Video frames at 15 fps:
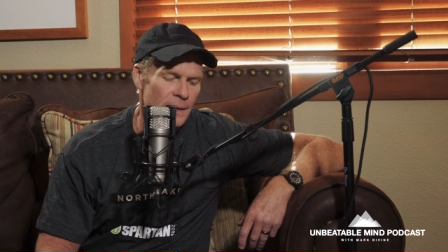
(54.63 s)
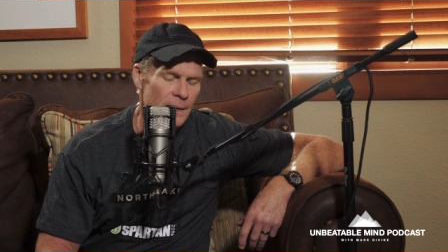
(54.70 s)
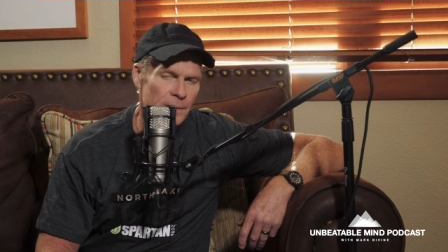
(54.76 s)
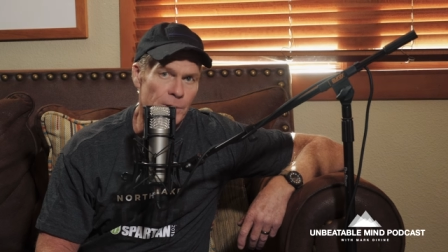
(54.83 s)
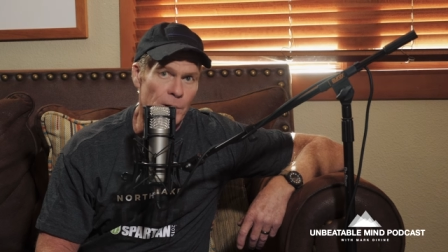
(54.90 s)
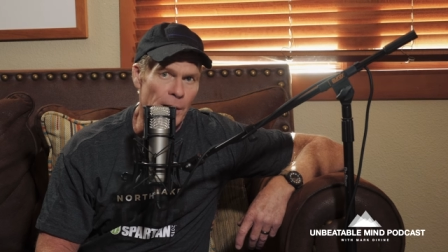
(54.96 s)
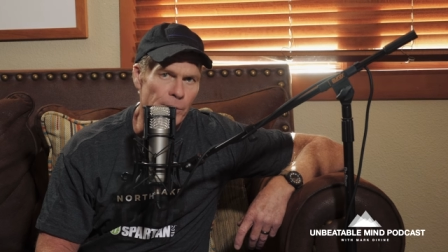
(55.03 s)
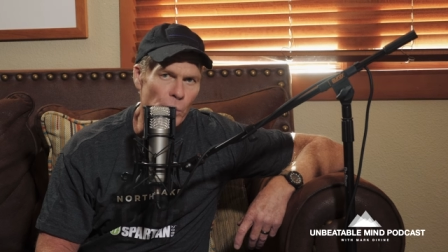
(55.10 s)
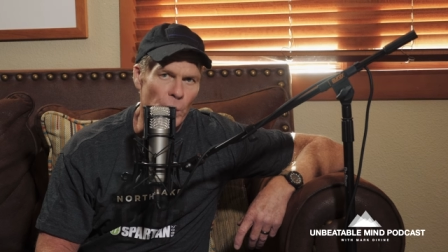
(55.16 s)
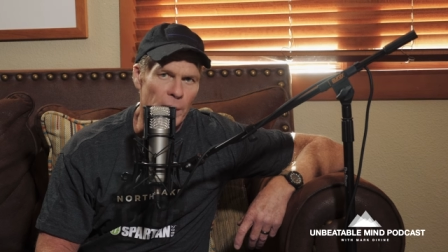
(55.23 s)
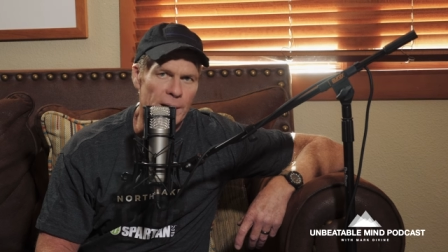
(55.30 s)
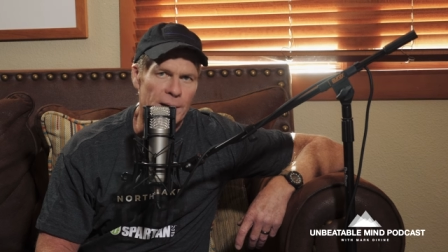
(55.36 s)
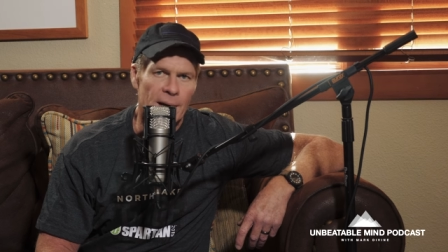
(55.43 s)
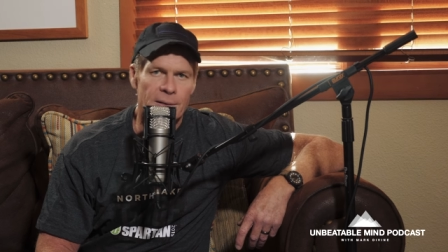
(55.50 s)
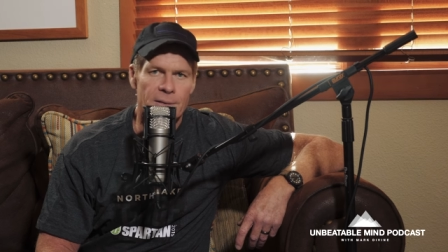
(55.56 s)
for
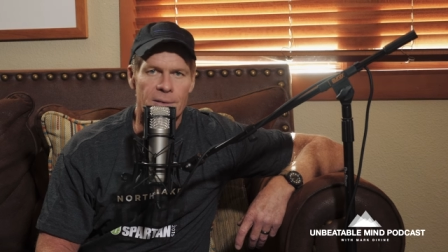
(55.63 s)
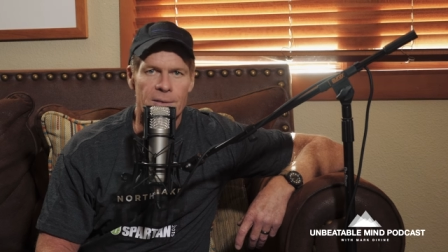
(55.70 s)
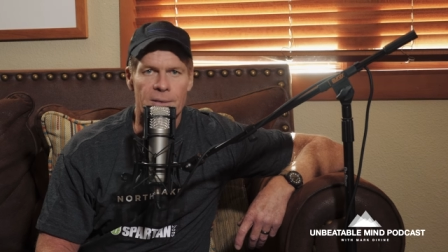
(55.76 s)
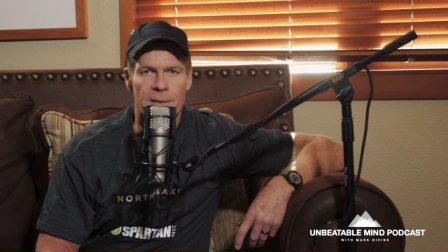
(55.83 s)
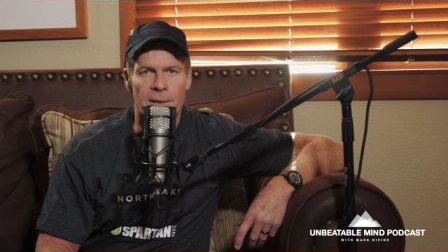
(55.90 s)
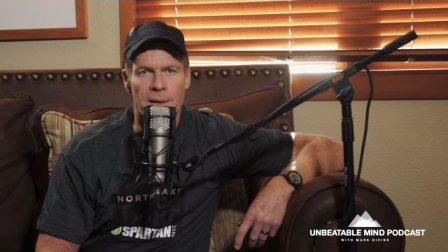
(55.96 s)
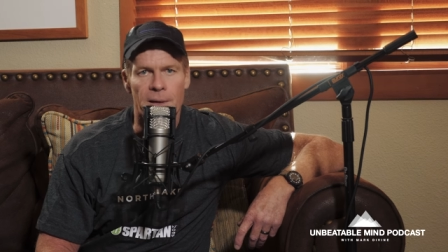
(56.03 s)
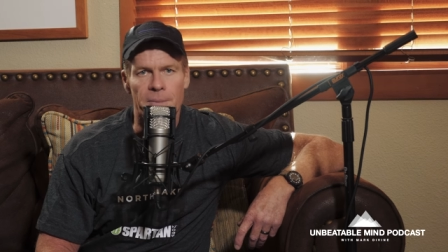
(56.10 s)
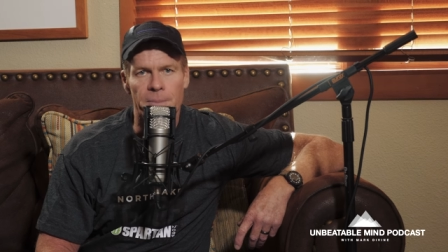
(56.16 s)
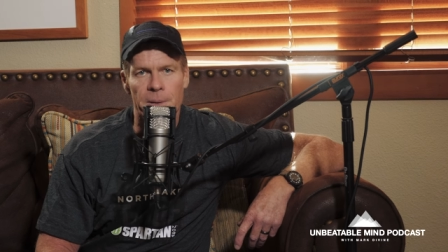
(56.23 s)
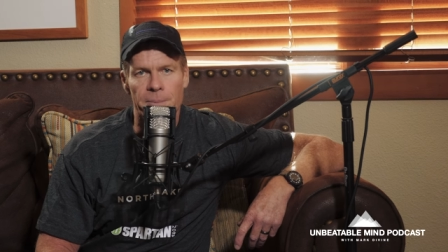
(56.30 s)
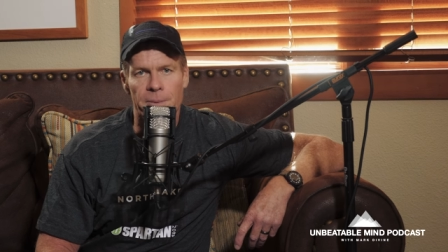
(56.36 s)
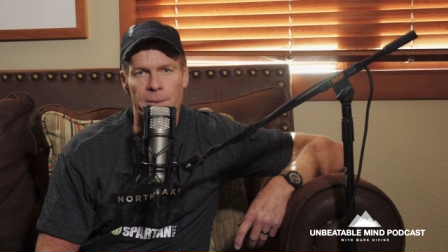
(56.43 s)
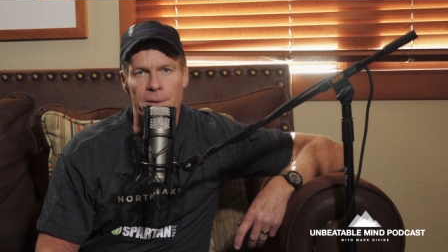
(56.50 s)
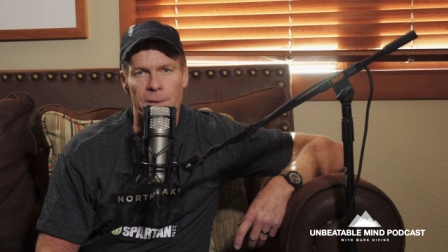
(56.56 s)
everyone, not just uh,
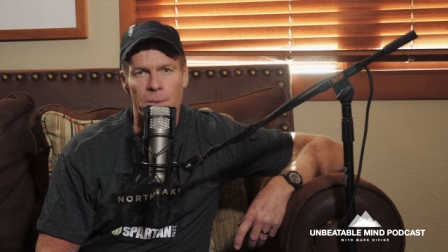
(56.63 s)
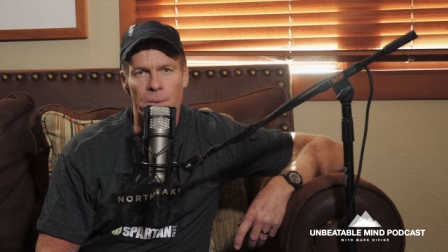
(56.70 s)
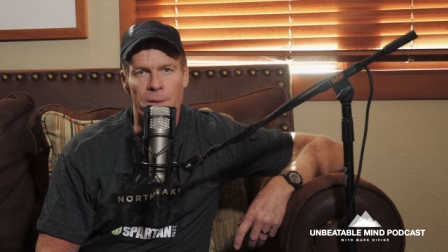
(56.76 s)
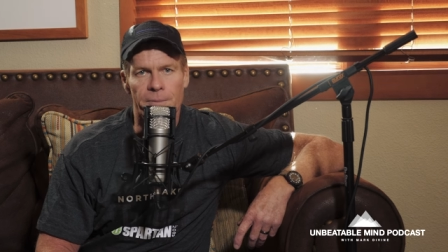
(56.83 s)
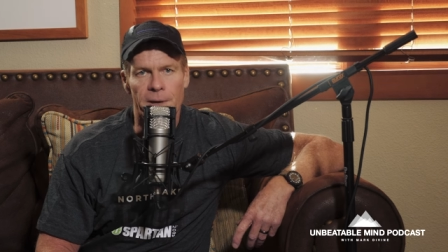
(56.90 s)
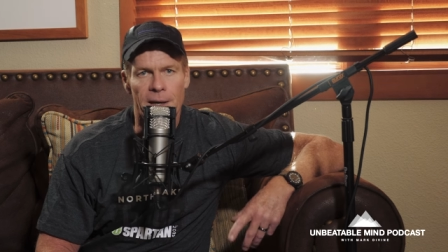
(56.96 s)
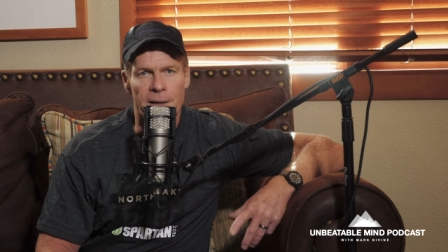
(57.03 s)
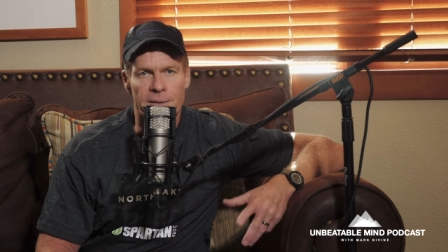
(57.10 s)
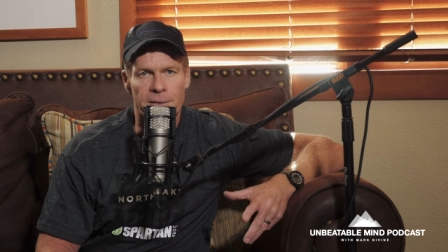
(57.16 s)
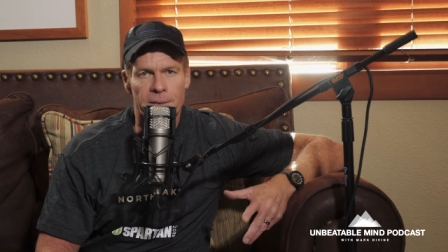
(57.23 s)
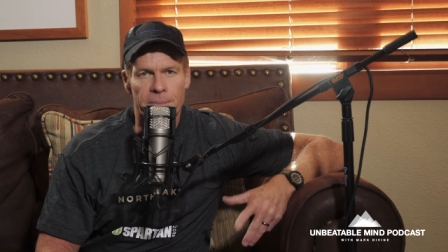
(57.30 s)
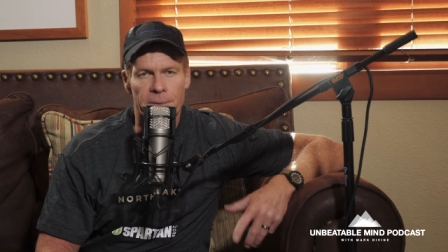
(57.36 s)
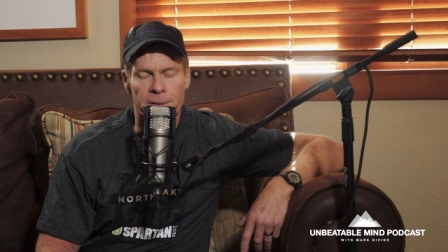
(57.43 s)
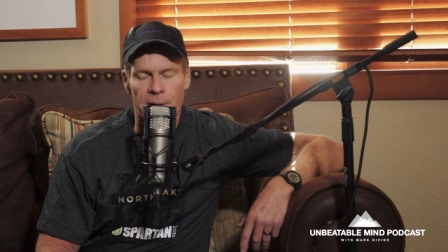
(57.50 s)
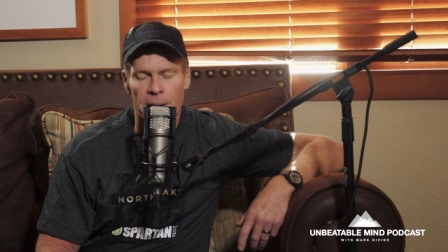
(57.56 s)
people who have had
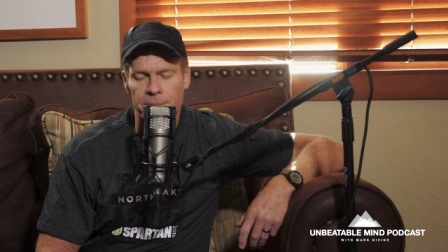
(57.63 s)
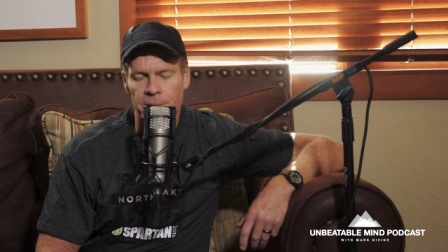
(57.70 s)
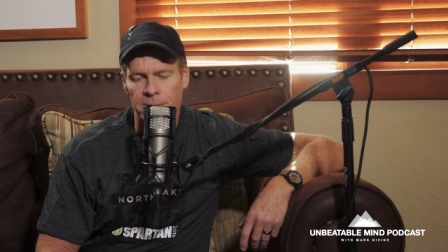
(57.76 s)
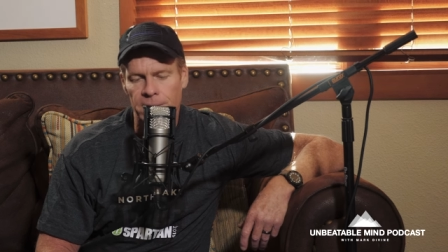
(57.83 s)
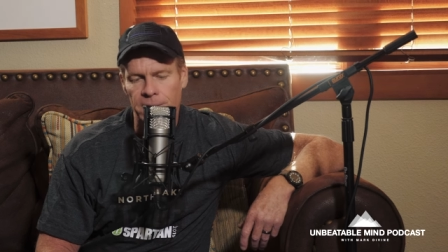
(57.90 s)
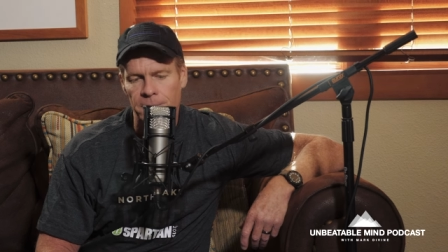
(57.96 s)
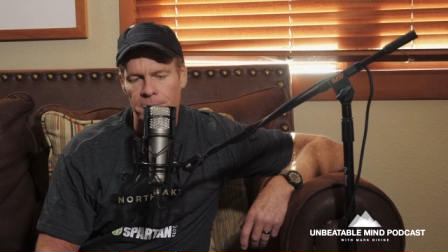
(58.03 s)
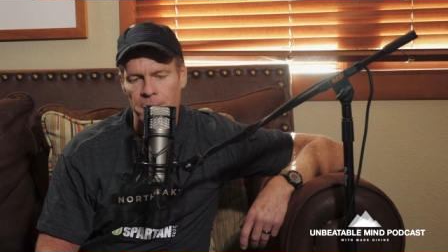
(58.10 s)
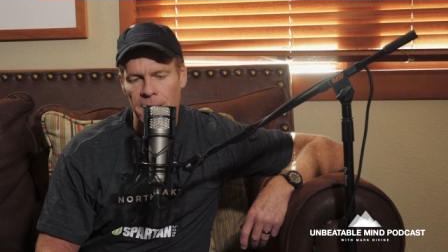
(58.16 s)
similar obstacles.